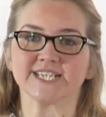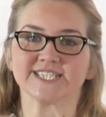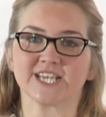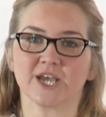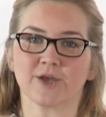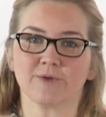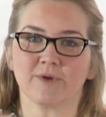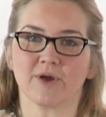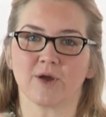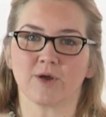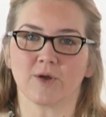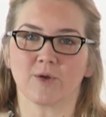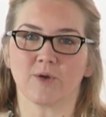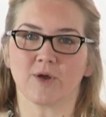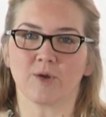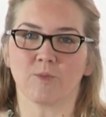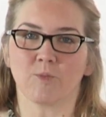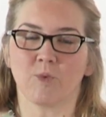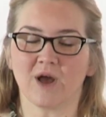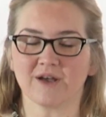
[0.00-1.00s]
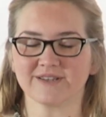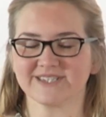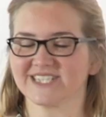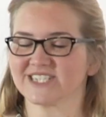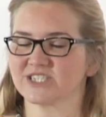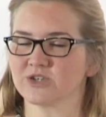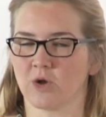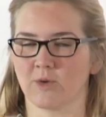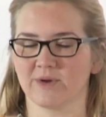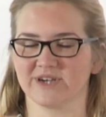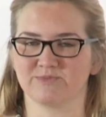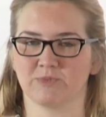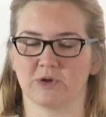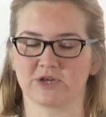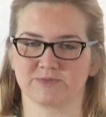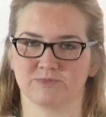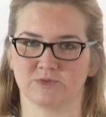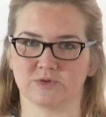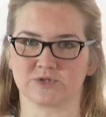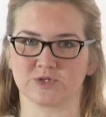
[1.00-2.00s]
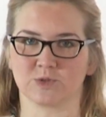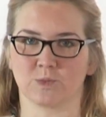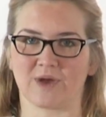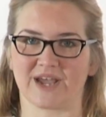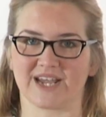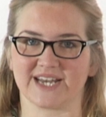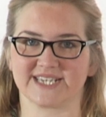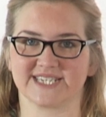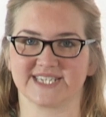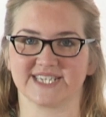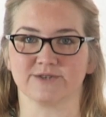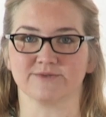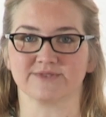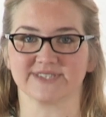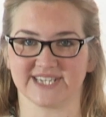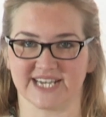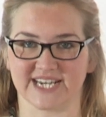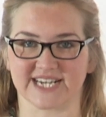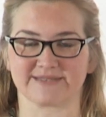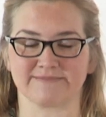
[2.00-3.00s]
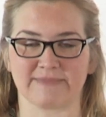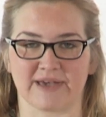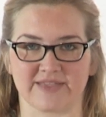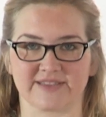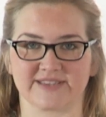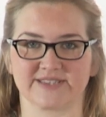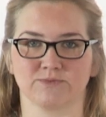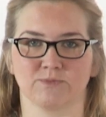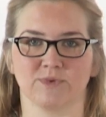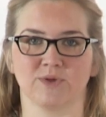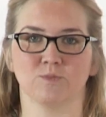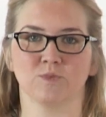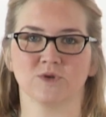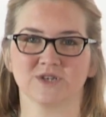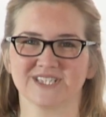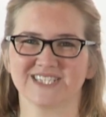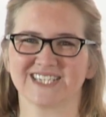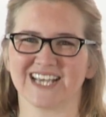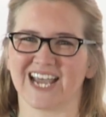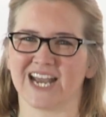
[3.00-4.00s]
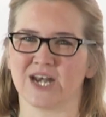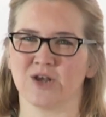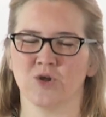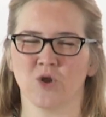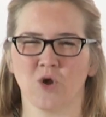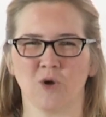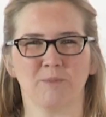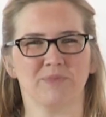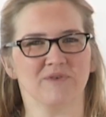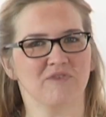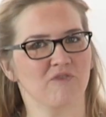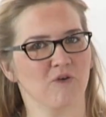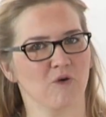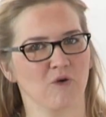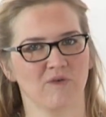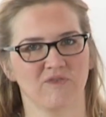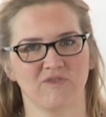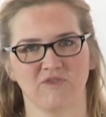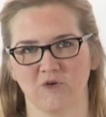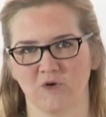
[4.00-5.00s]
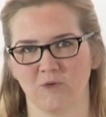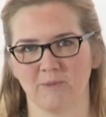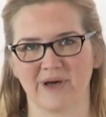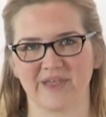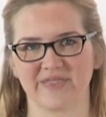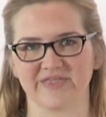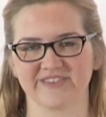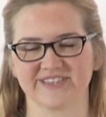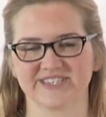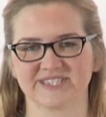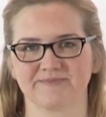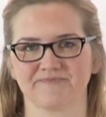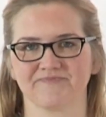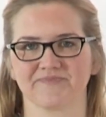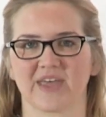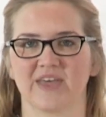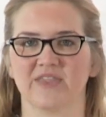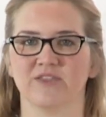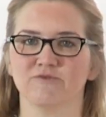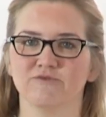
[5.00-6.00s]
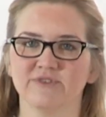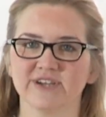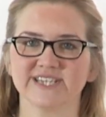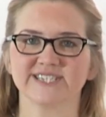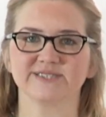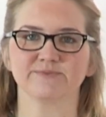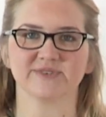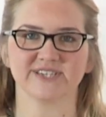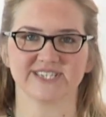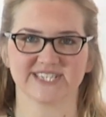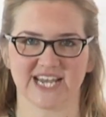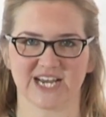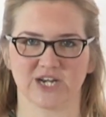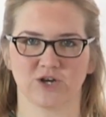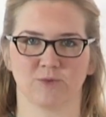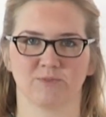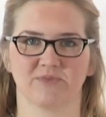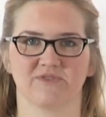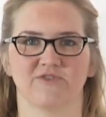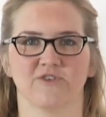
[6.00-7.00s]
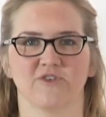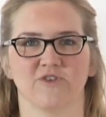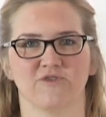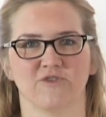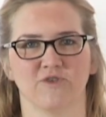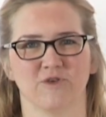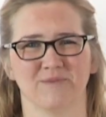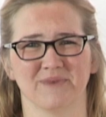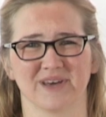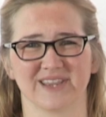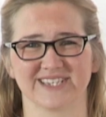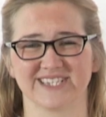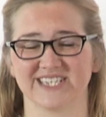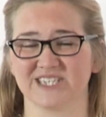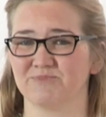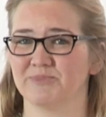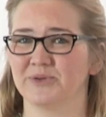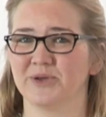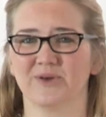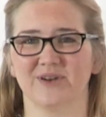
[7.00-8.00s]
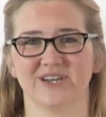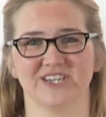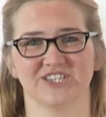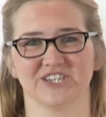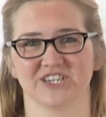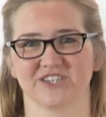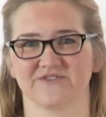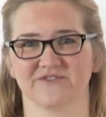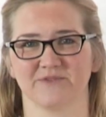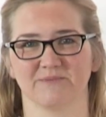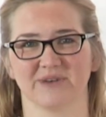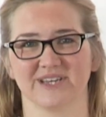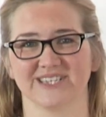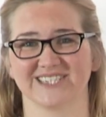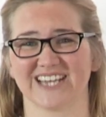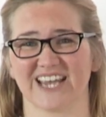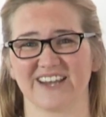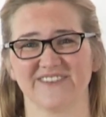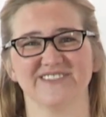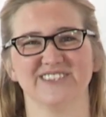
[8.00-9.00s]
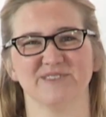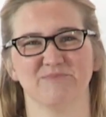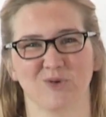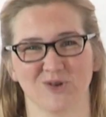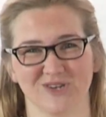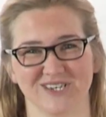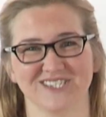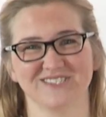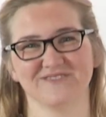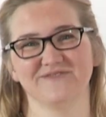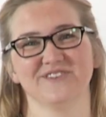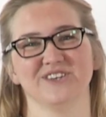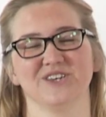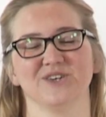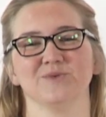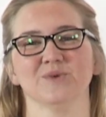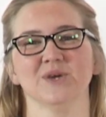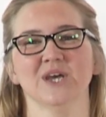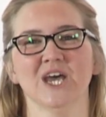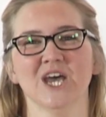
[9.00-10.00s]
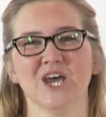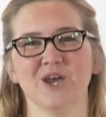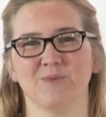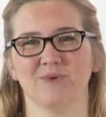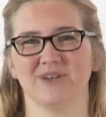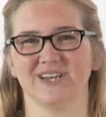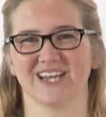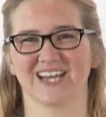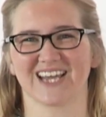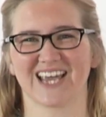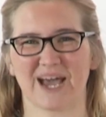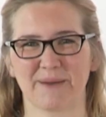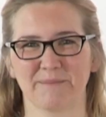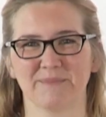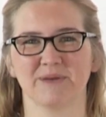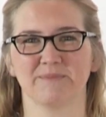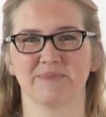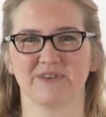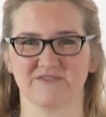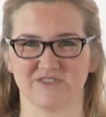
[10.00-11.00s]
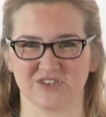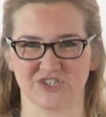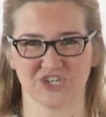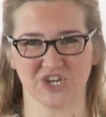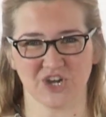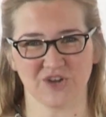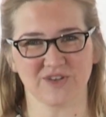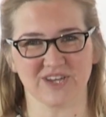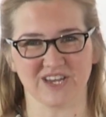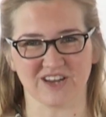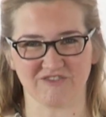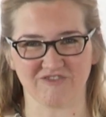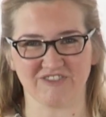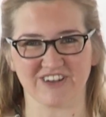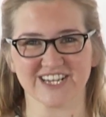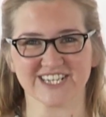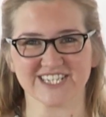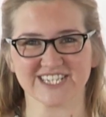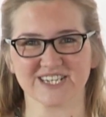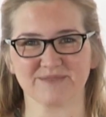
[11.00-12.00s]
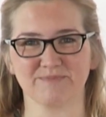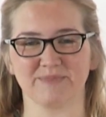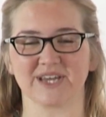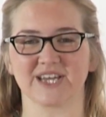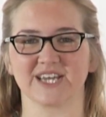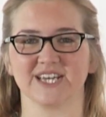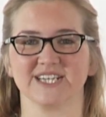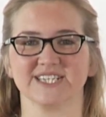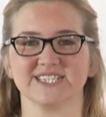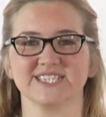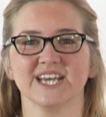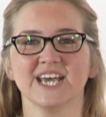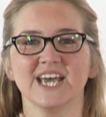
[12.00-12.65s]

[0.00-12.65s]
So whilst it's not always possible to wait till 6 months, we would say not before 4 months. And the reason we say not before 4 months is purely just from a safety point of view. We can be a bit of a choking risk because